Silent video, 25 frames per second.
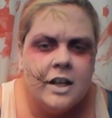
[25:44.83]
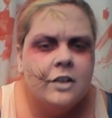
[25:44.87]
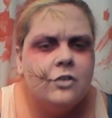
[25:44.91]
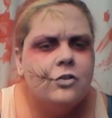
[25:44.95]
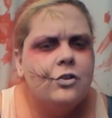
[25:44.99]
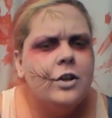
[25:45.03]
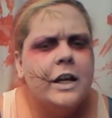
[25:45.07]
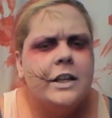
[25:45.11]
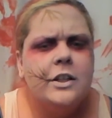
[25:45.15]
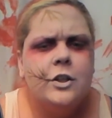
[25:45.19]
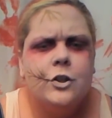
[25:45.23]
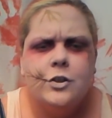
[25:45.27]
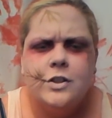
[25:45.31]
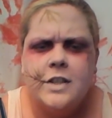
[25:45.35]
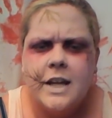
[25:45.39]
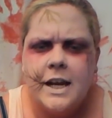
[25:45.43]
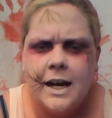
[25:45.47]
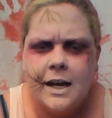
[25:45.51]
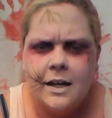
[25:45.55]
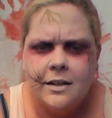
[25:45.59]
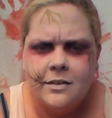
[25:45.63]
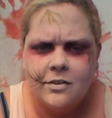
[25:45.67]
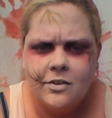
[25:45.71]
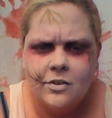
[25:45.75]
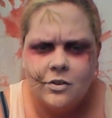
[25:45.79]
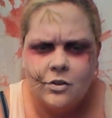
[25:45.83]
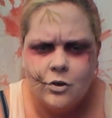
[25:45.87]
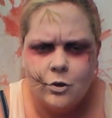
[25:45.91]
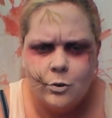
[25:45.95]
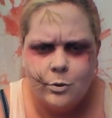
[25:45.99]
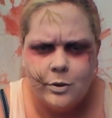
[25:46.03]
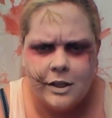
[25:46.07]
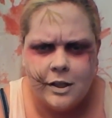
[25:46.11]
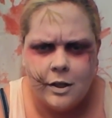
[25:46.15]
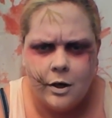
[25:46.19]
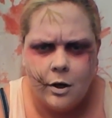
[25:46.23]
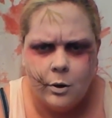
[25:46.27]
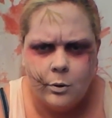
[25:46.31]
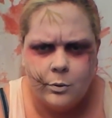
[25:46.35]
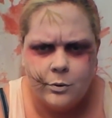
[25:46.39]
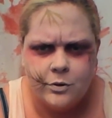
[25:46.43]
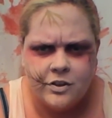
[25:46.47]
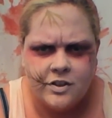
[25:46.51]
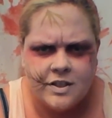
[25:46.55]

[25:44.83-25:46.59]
check your dance studios,